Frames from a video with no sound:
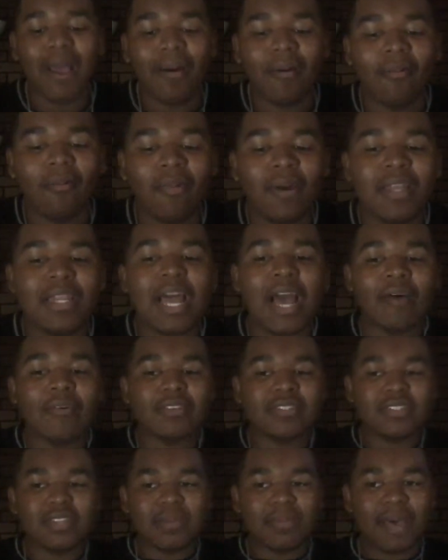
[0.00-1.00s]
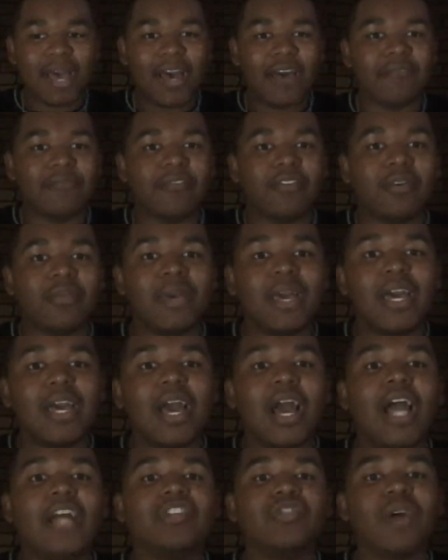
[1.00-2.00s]
when I was in the bathroom,
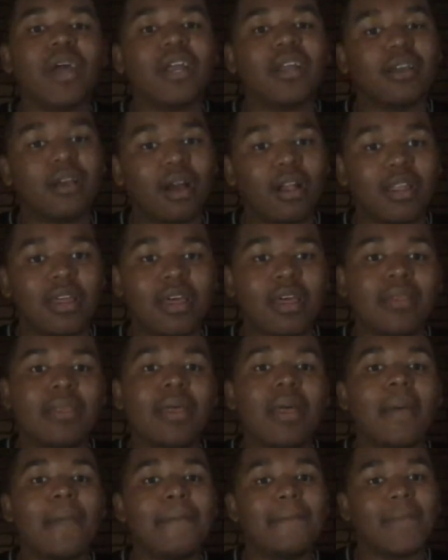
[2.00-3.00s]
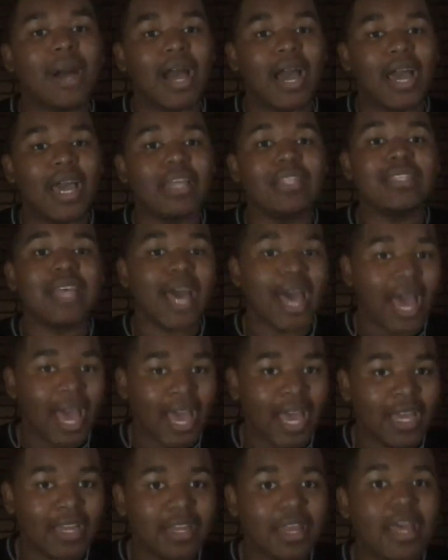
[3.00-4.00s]
I tried calling my
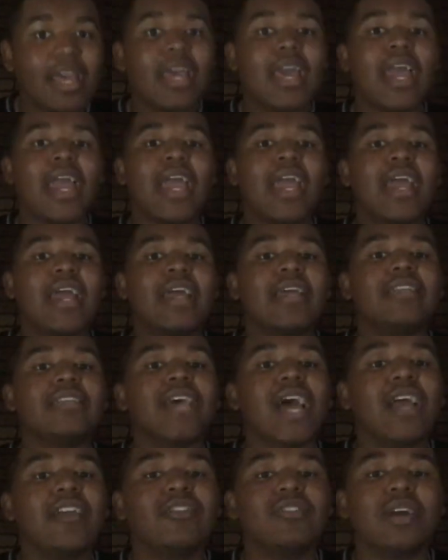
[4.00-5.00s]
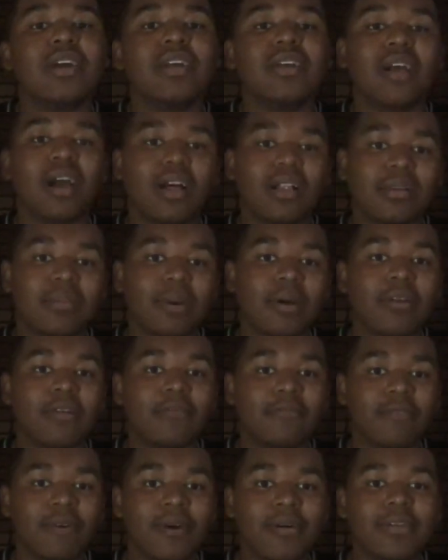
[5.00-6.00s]
dad, and I tried calling him on the
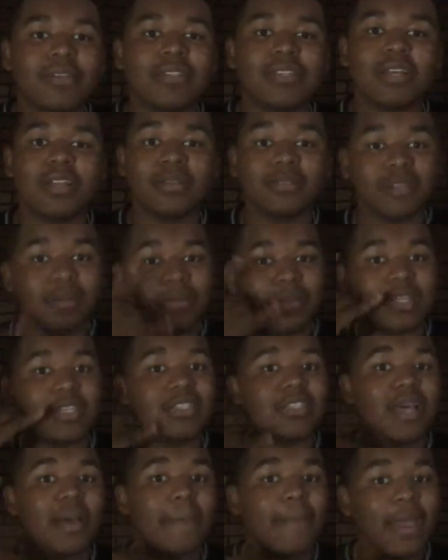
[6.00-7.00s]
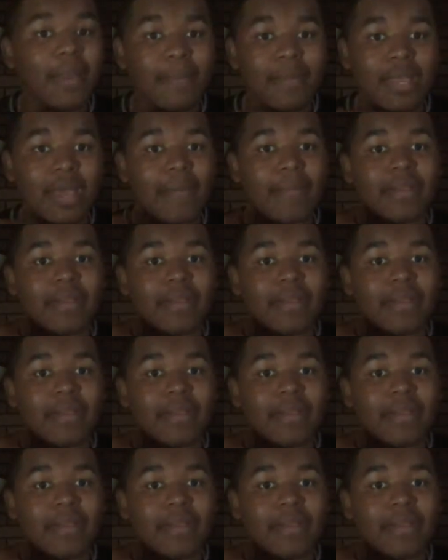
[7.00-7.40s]
phone, telling him to please come pick me up